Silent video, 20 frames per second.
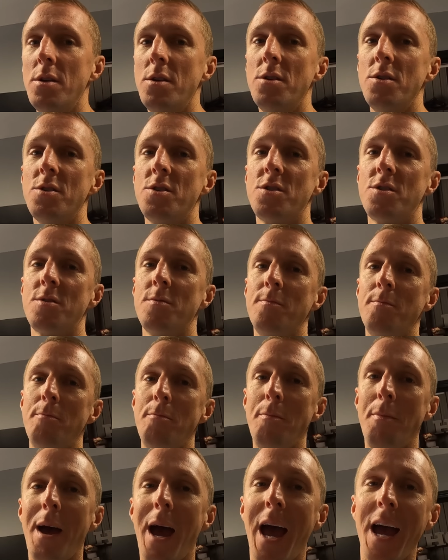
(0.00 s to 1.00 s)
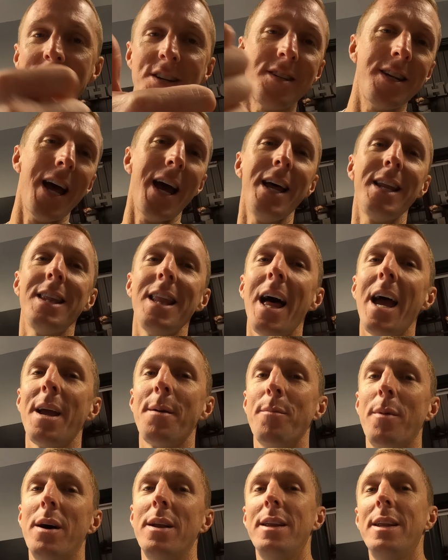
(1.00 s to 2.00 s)
Smash that
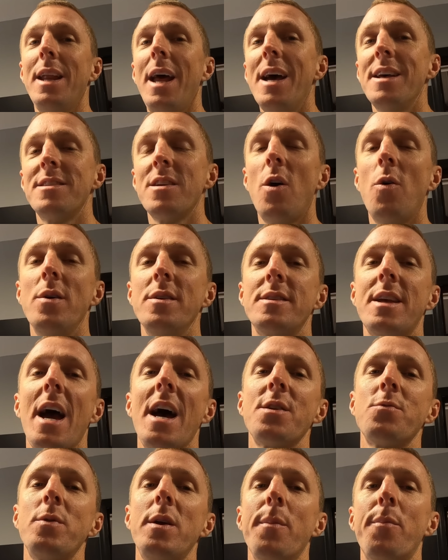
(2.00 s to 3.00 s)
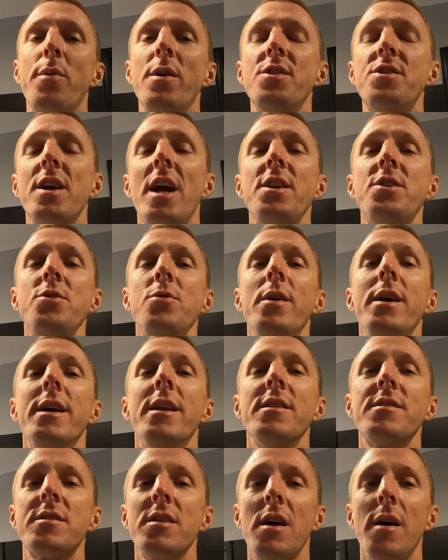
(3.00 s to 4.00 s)
like button. And as always, guys, we appreciate you. Hit
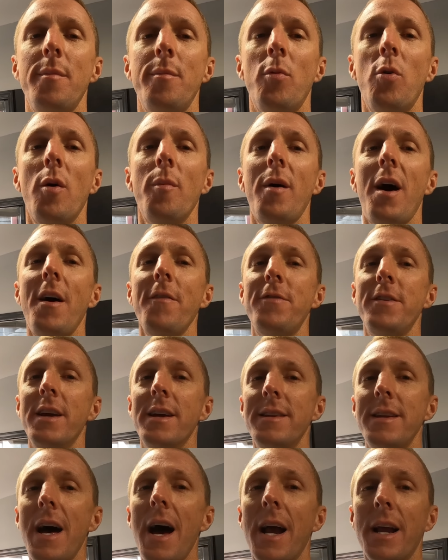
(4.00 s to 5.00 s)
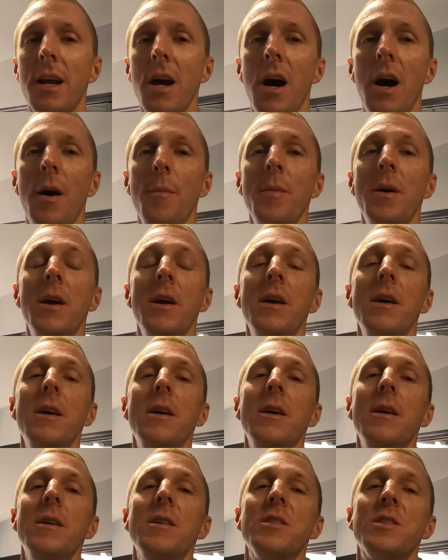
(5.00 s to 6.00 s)
us up, moremafia.com.
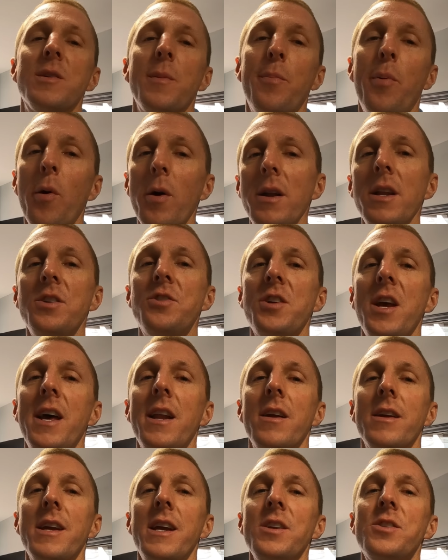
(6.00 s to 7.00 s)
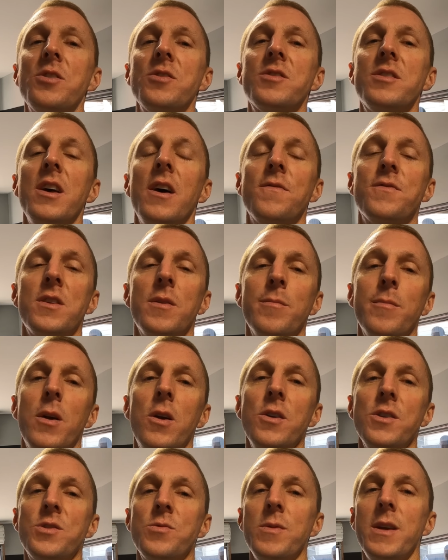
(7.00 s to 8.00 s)
Support the channel, get yourself some
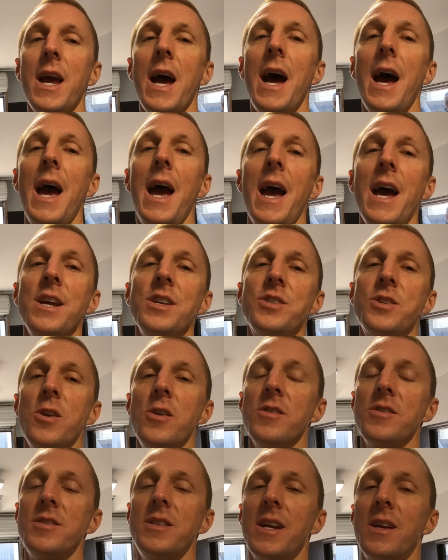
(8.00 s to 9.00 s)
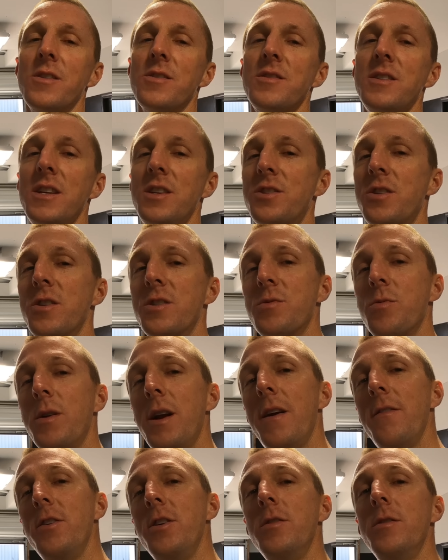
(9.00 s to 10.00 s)
merch. We got hats, shirts, stickers, t-shirts,
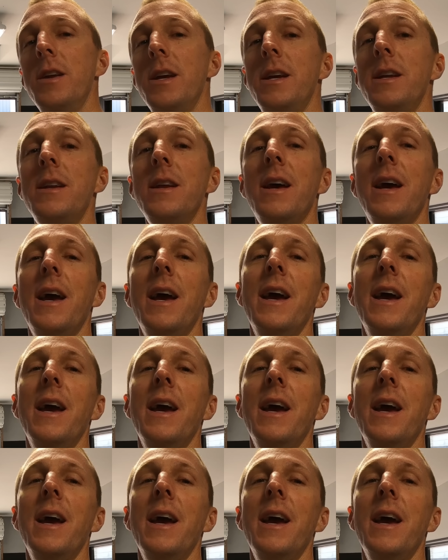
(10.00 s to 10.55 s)
whatever you need.